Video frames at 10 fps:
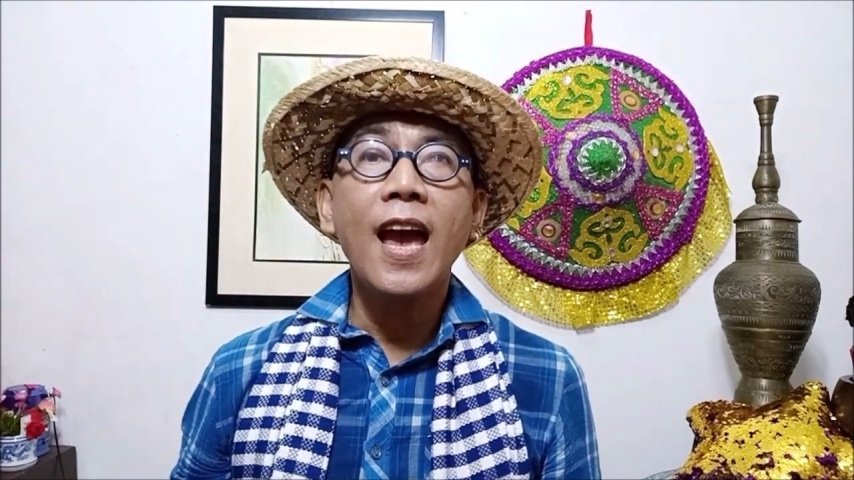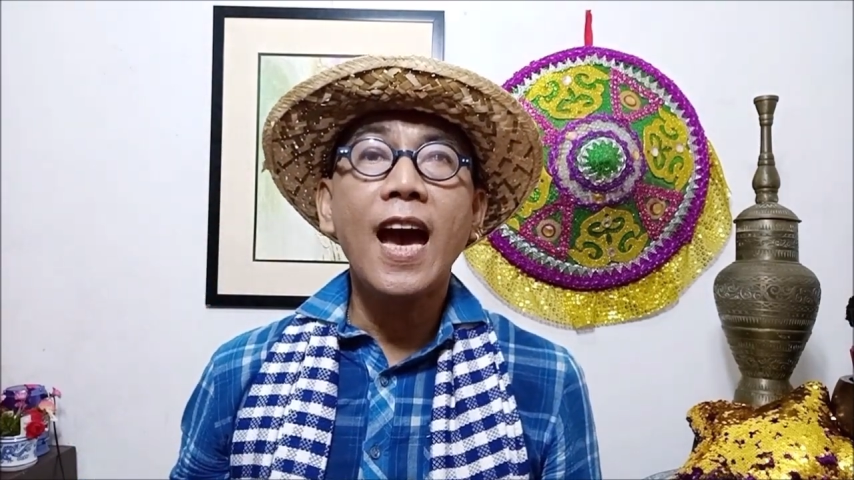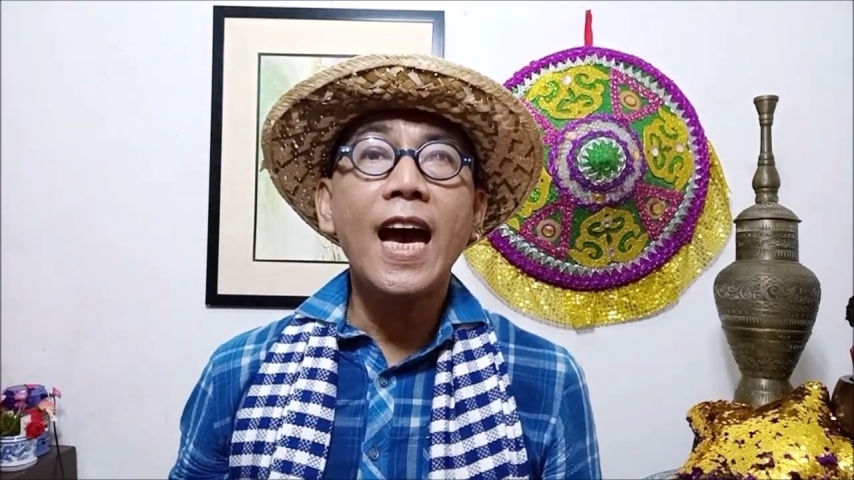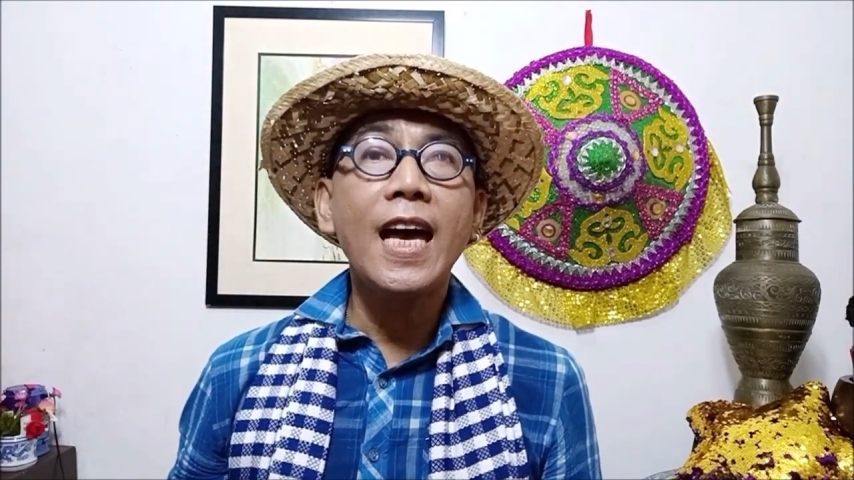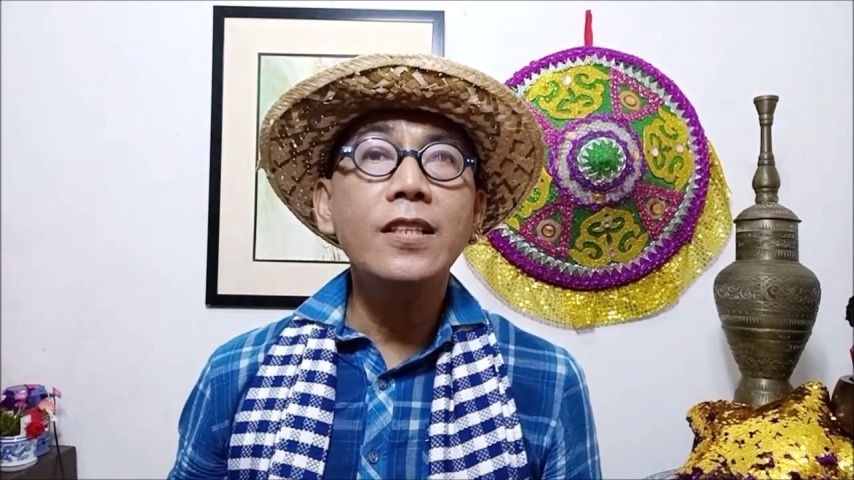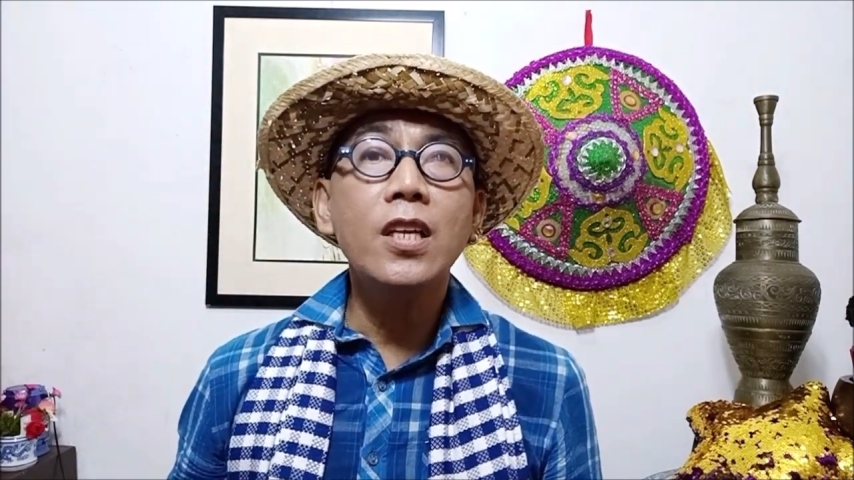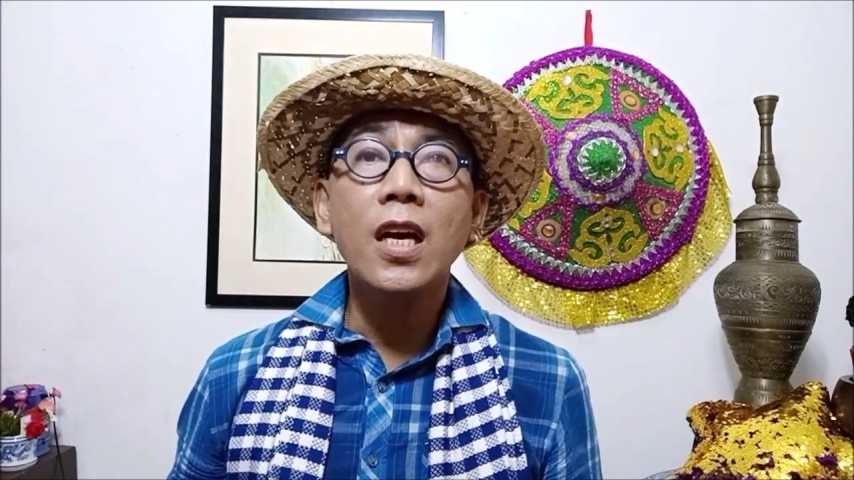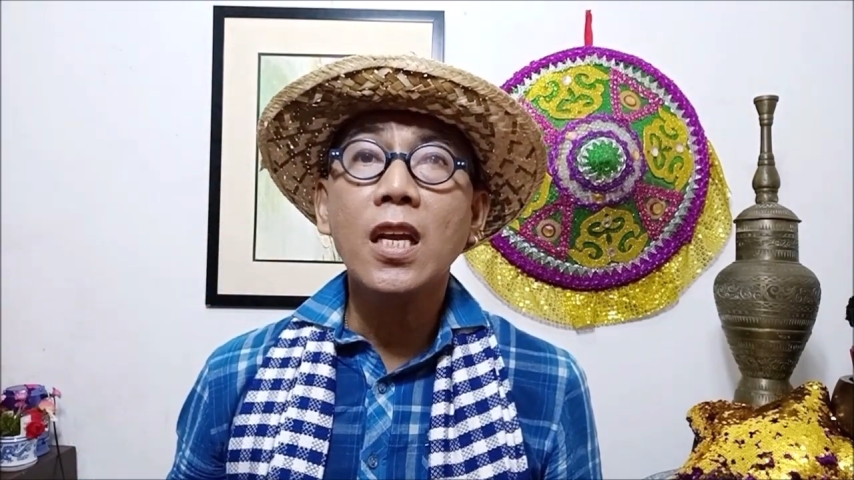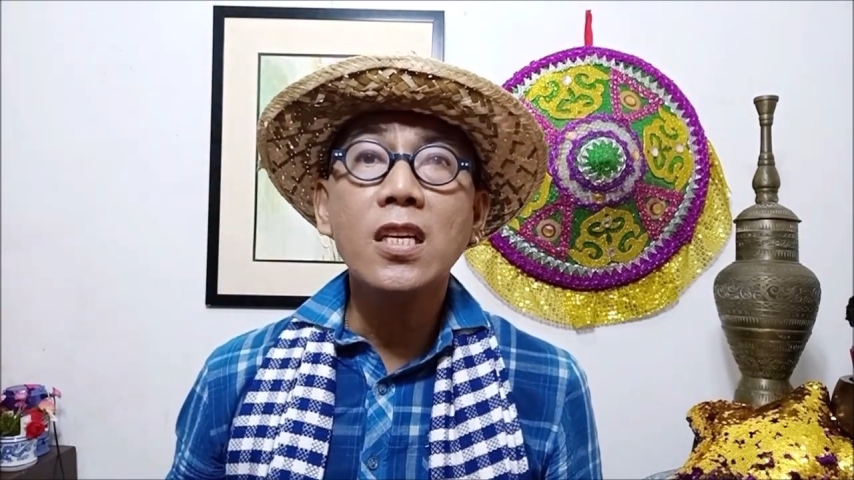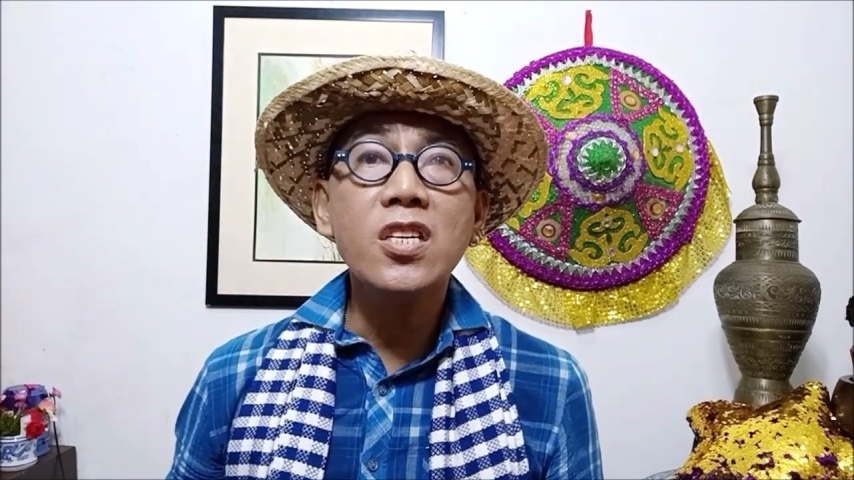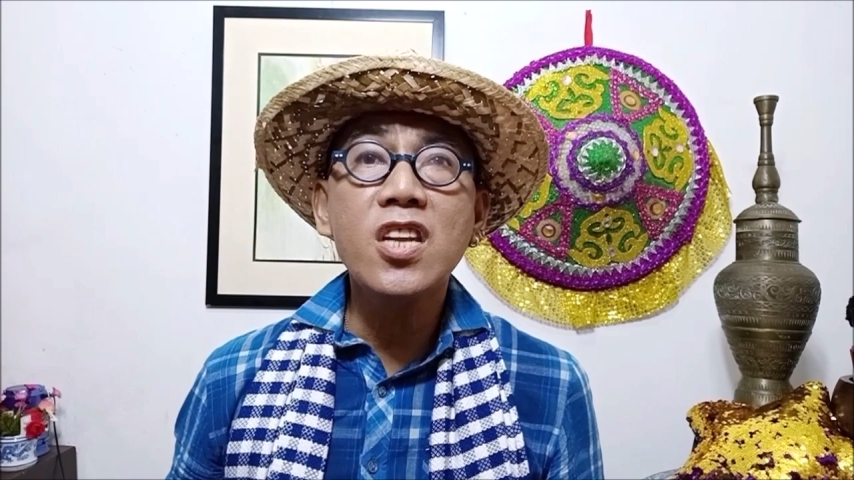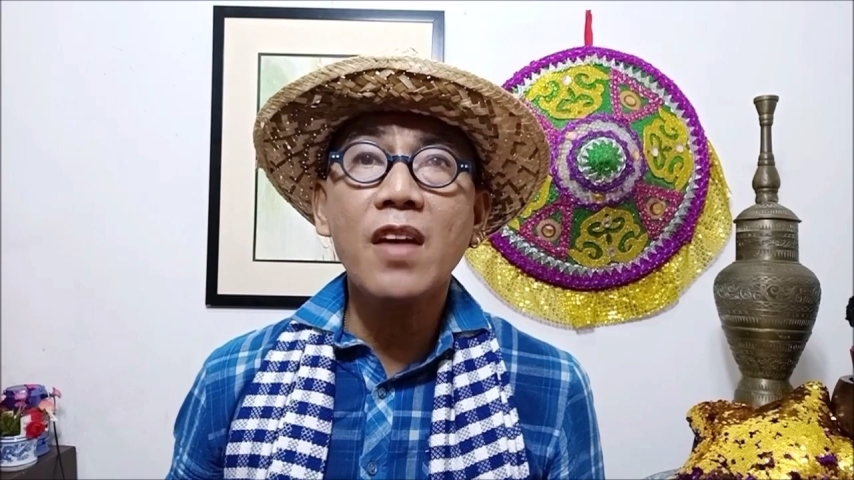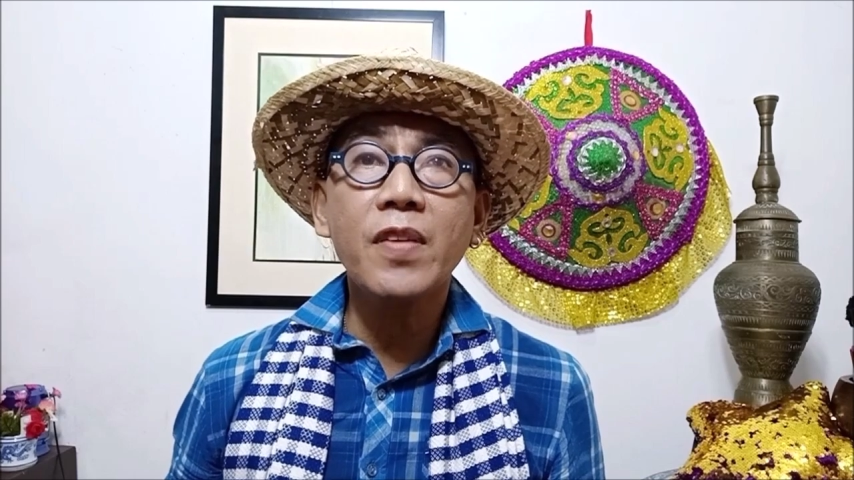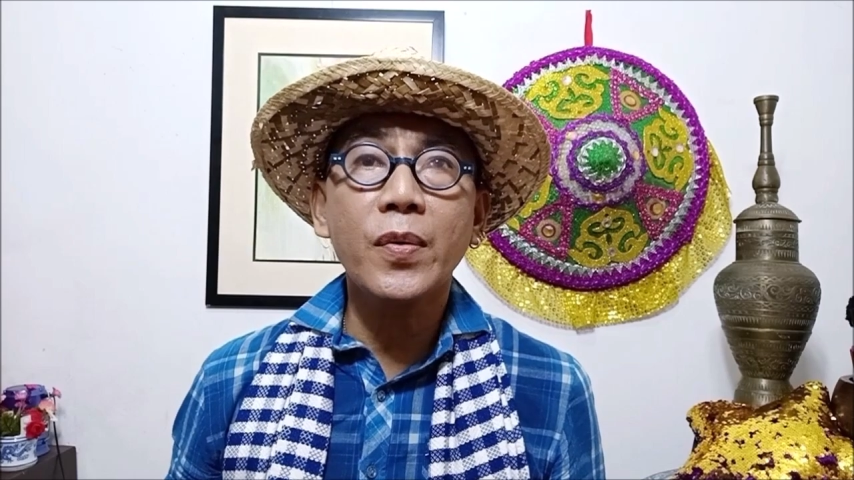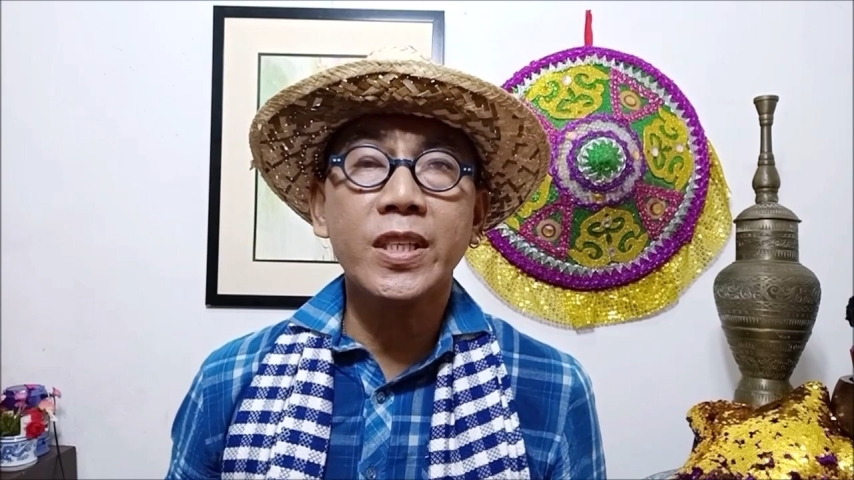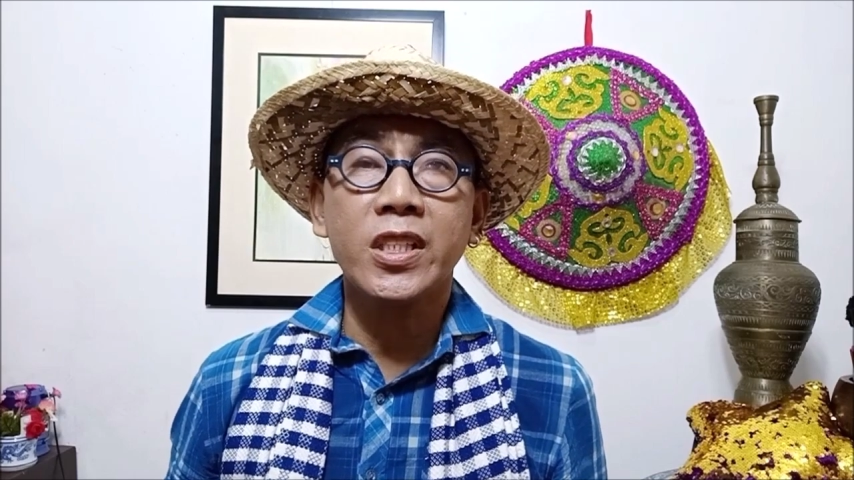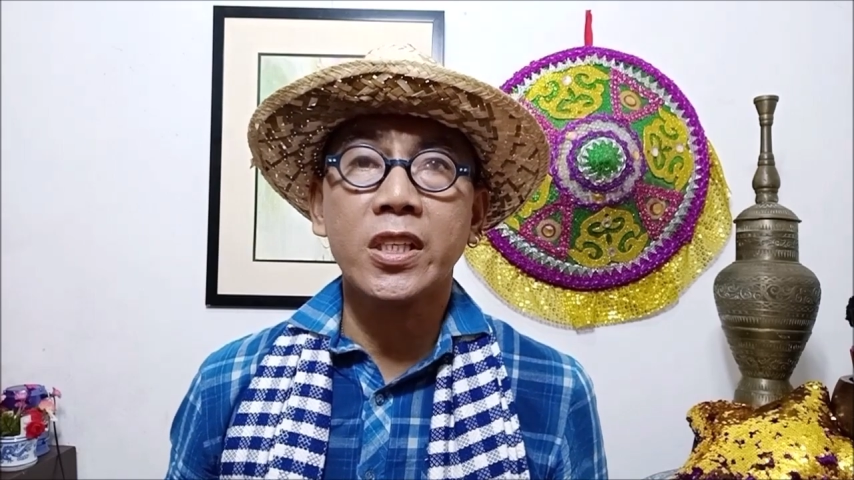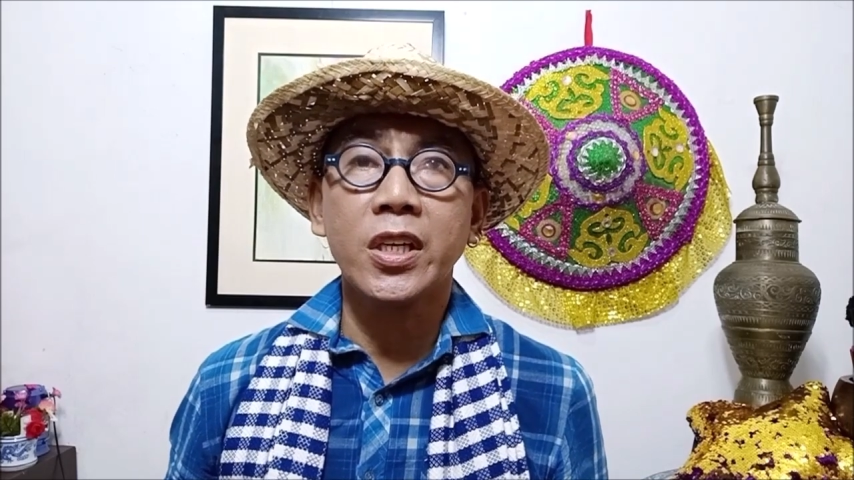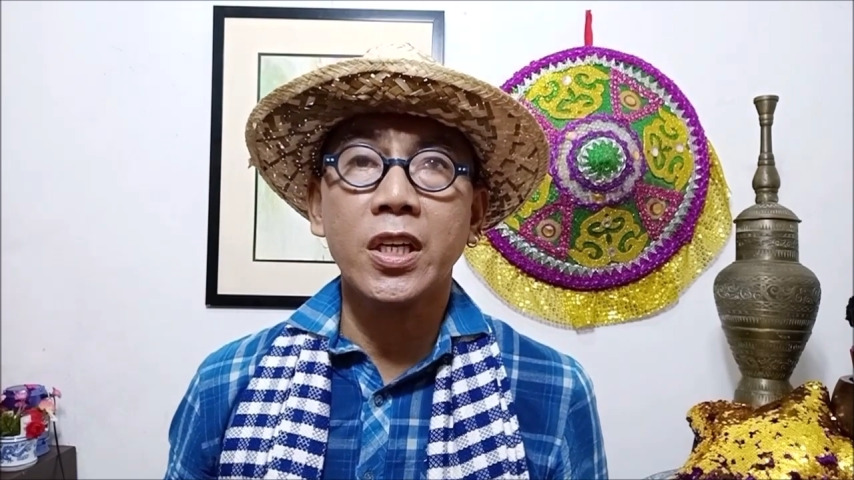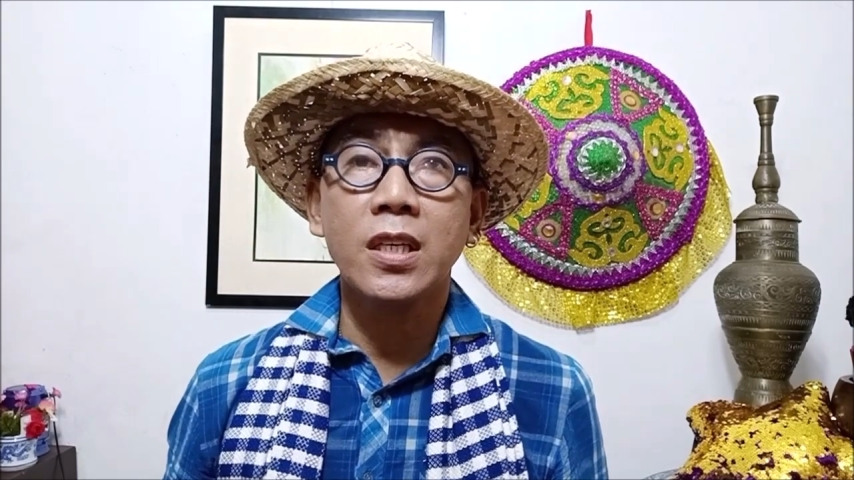and never
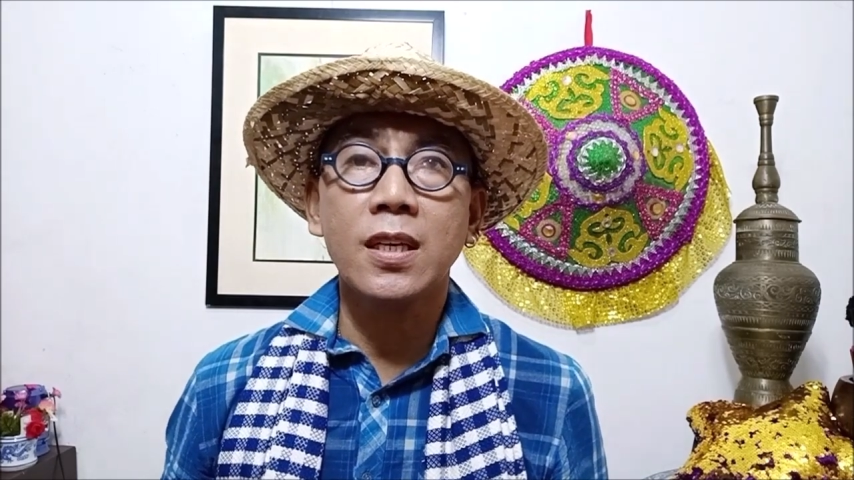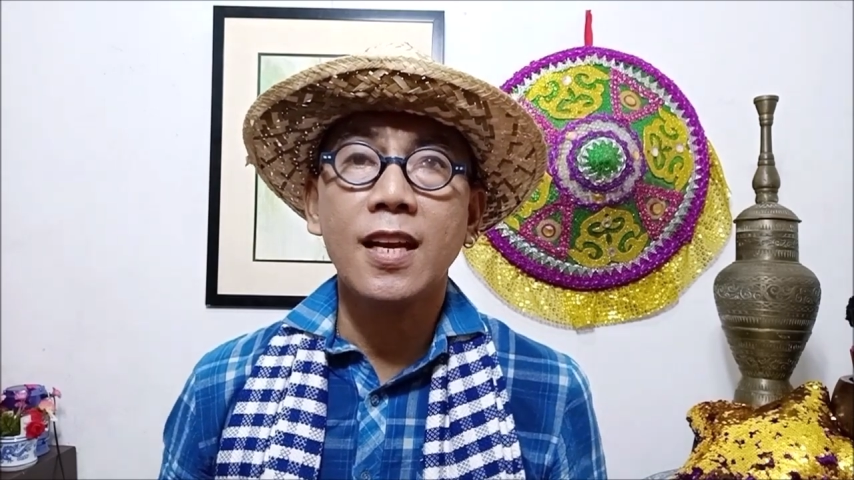return.